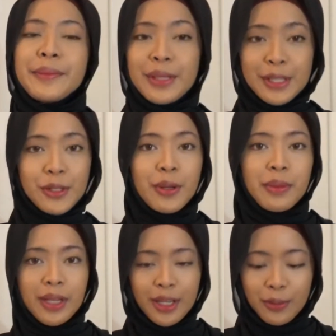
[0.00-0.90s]
So I'm
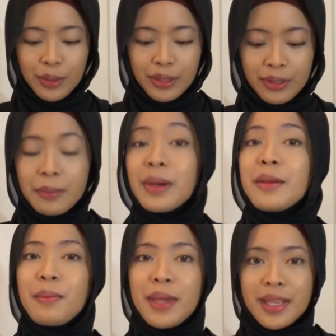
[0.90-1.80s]
done with my
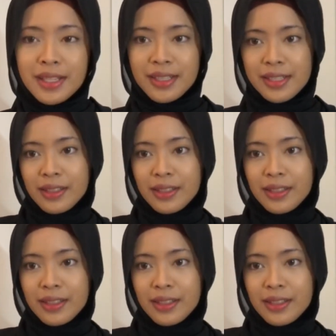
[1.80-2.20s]
base.